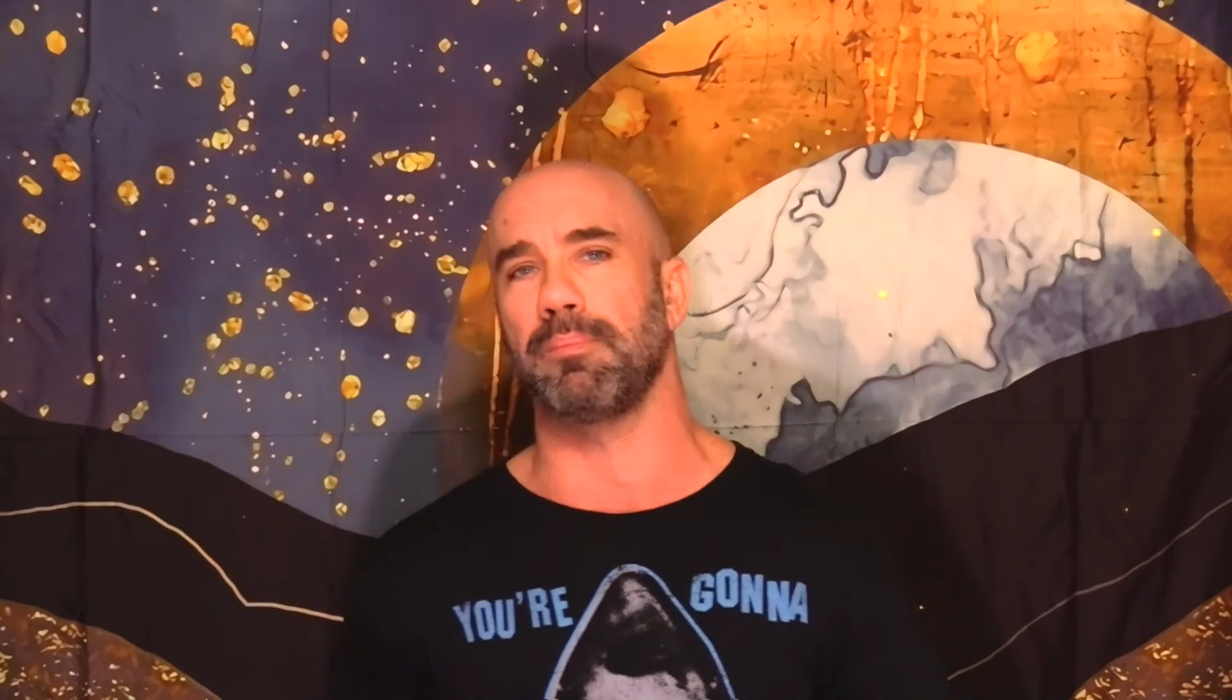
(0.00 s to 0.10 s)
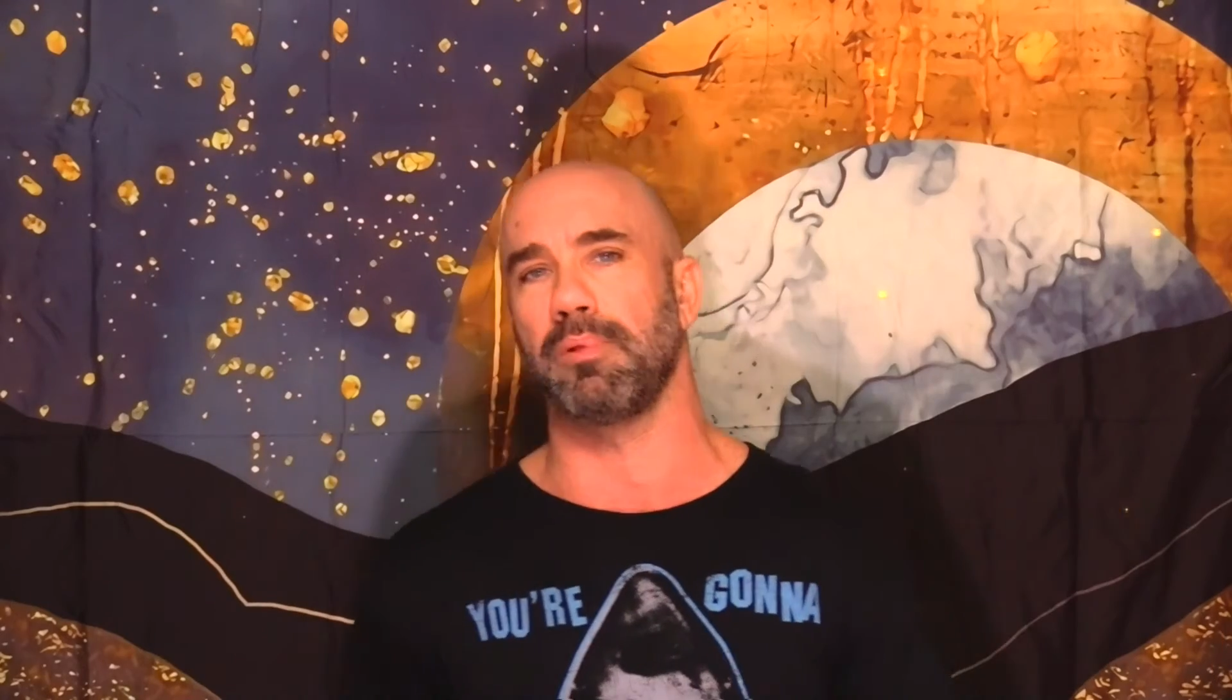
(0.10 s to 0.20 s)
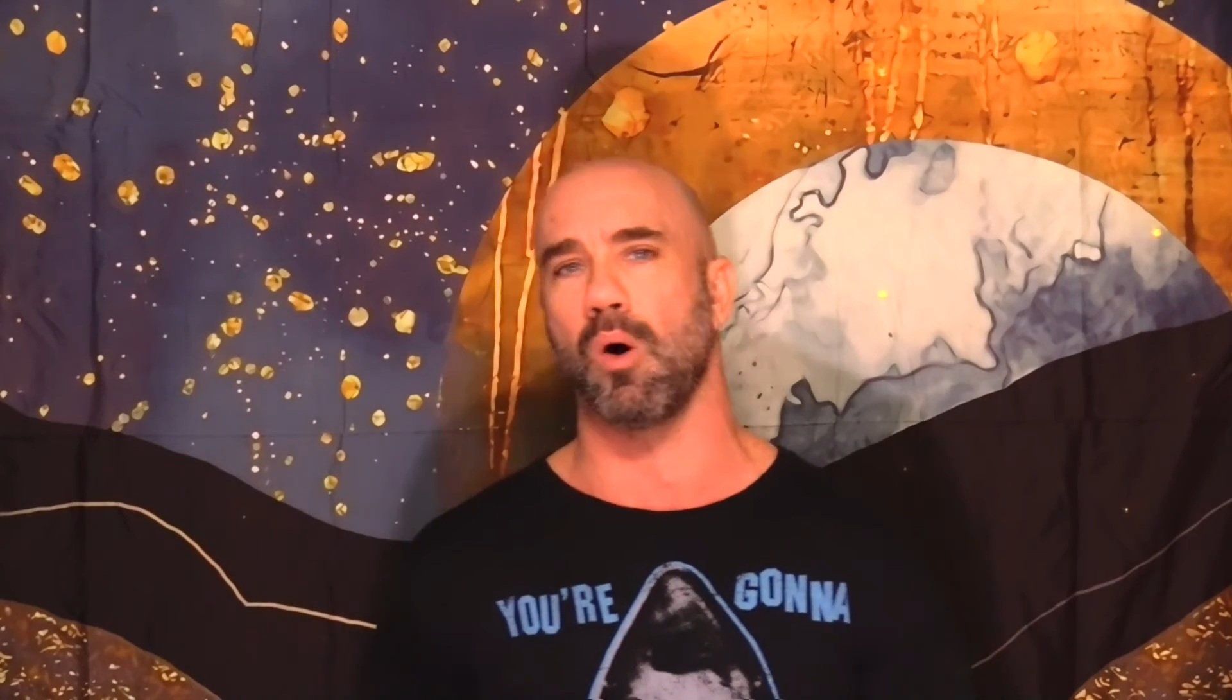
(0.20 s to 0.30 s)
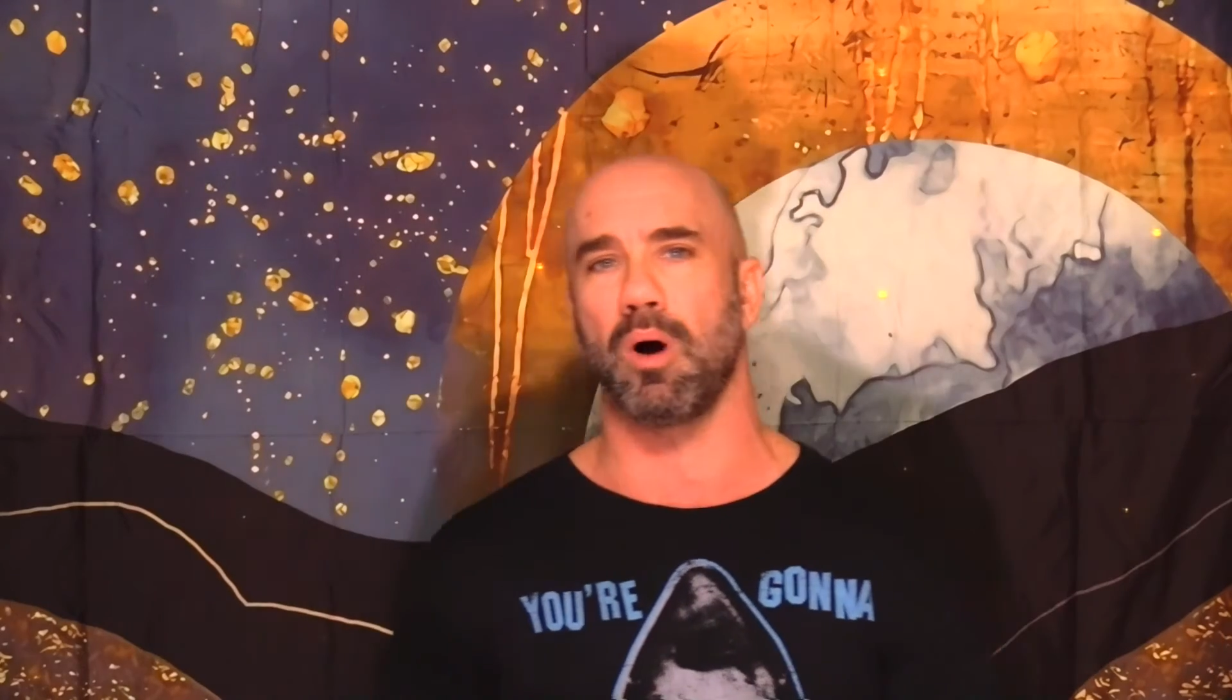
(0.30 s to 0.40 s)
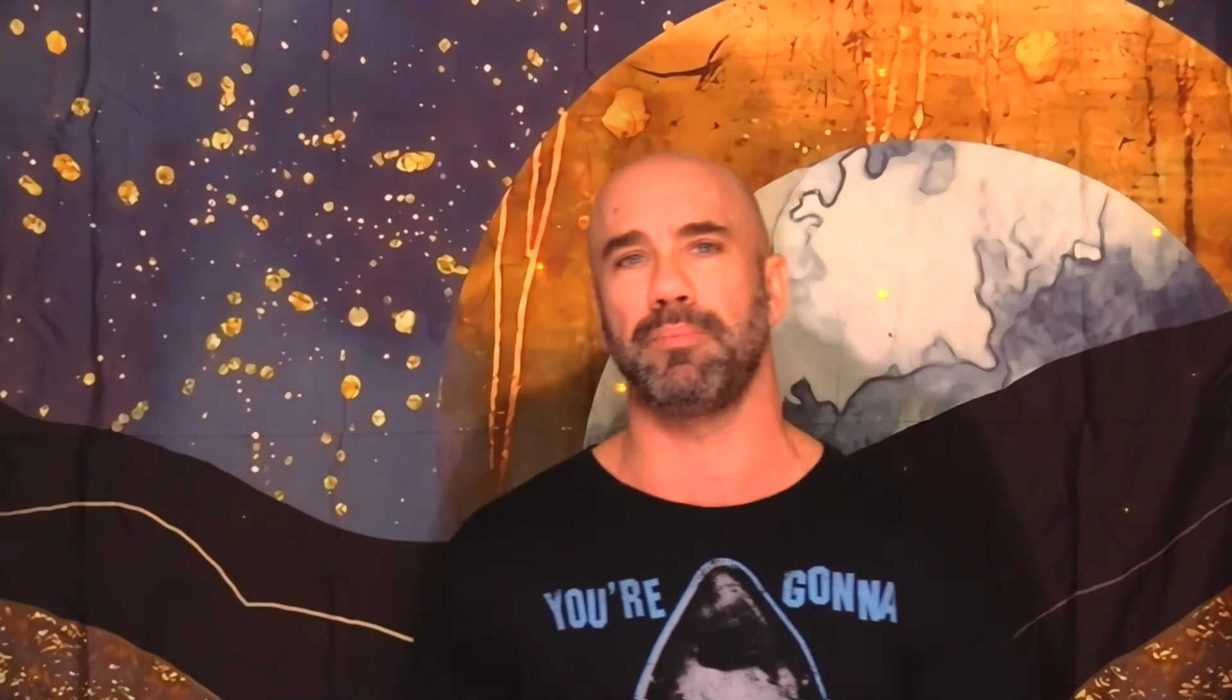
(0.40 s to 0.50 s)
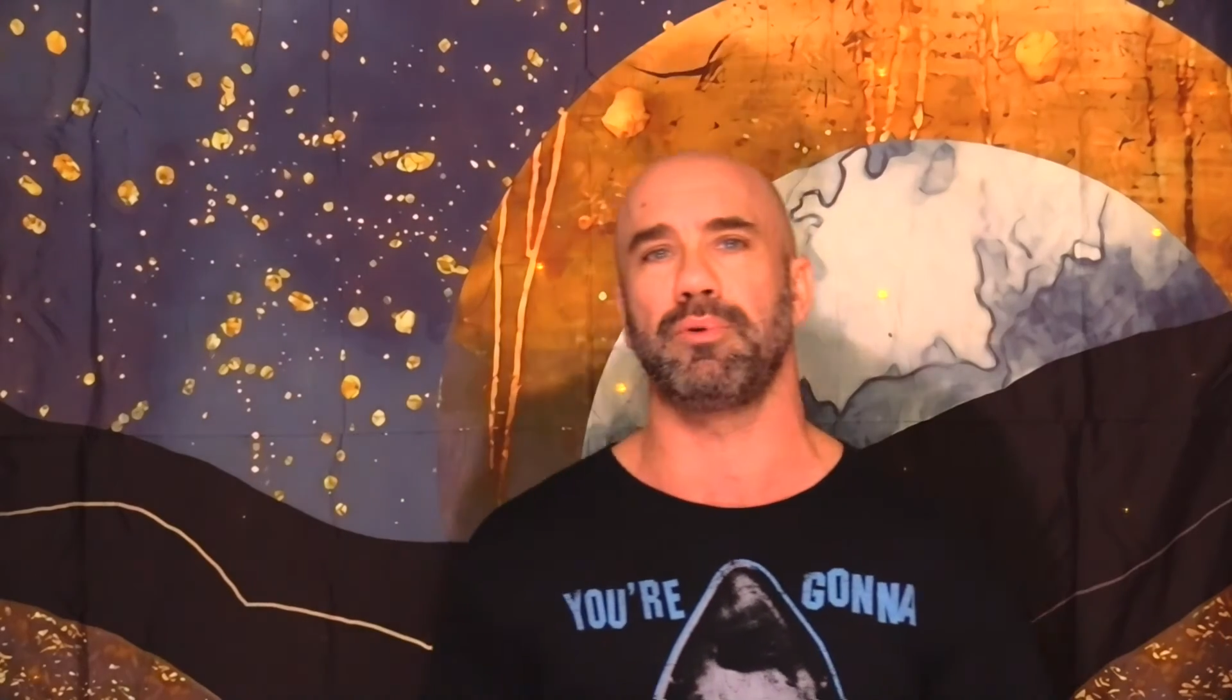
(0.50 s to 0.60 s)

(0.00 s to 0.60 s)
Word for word: to blow